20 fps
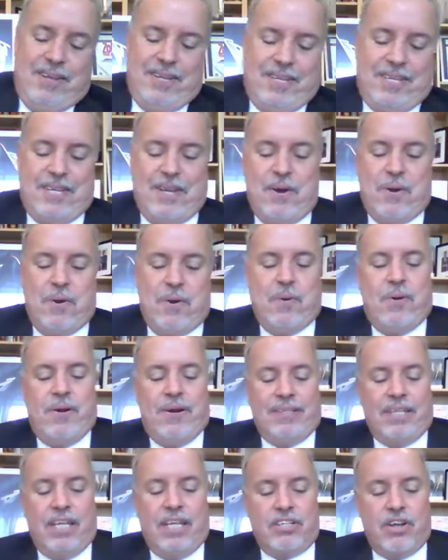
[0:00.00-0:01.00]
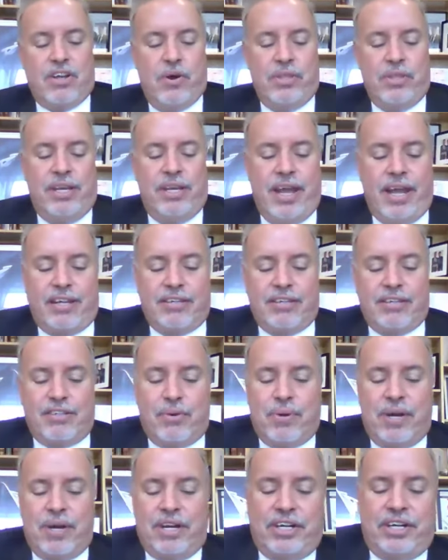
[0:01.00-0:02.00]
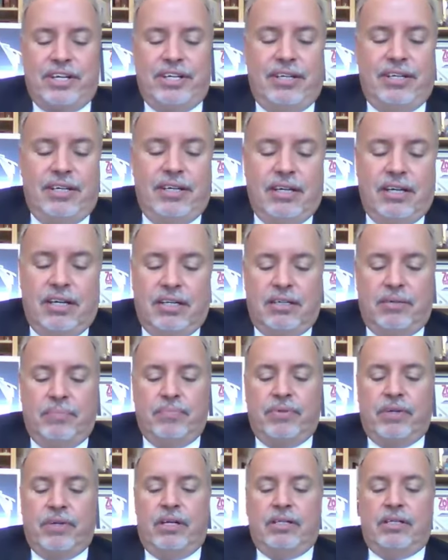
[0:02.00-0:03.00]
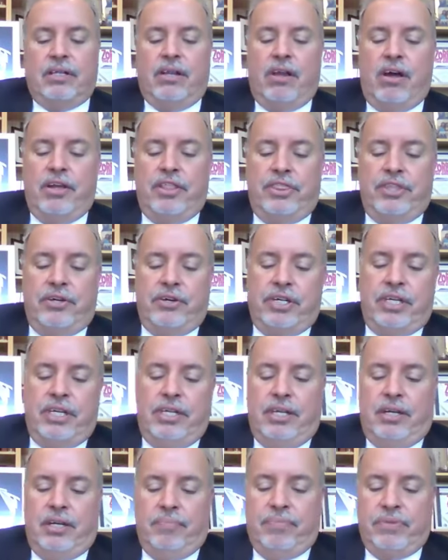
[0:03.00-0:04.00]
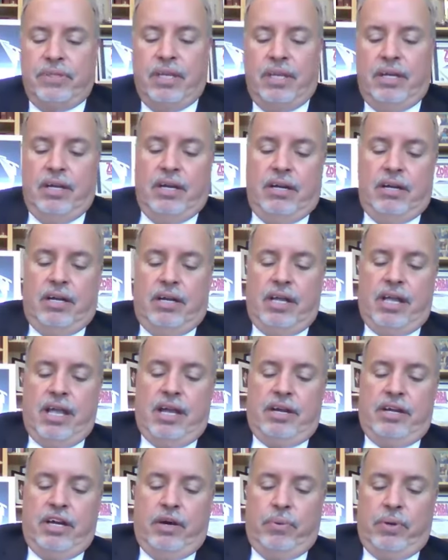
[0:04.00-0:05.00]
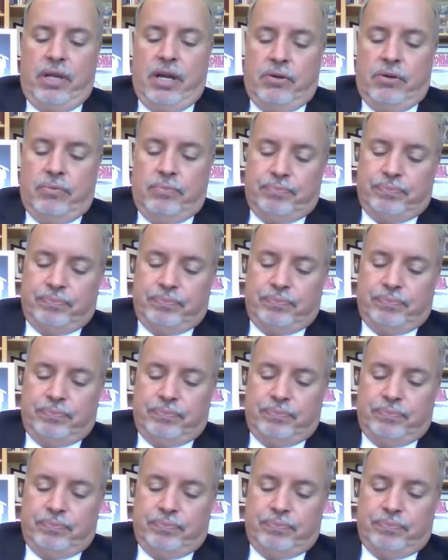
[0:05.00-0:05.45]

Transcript: So let's go to the next question on line 13, and here we go.